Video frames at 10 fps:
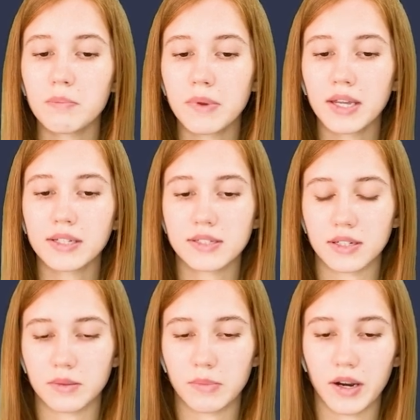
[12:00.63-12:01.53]
means
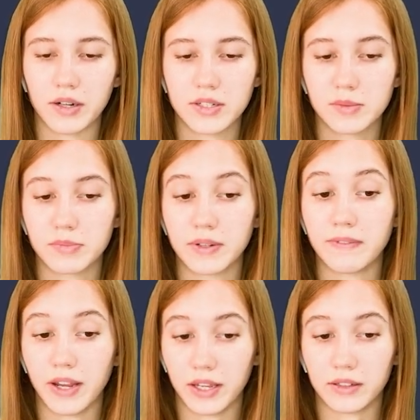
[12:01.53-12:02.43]
that buyers
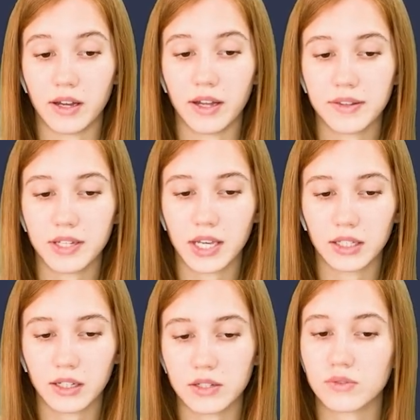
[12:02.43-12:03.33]
prevail and the
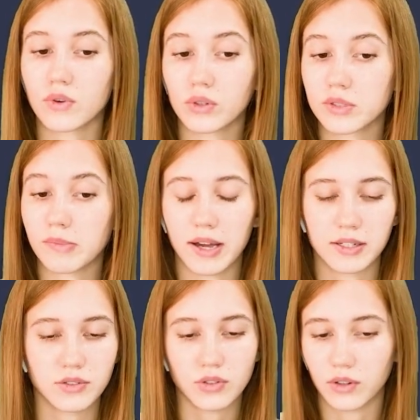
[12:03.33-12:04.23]
candle has rolled back
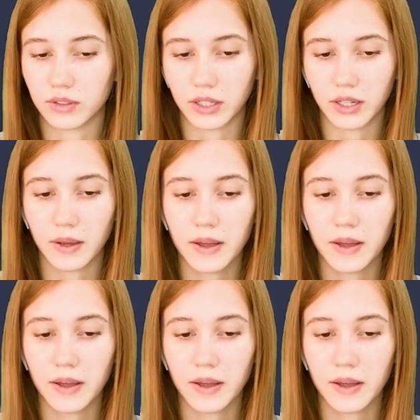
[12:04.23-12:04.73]
strongly,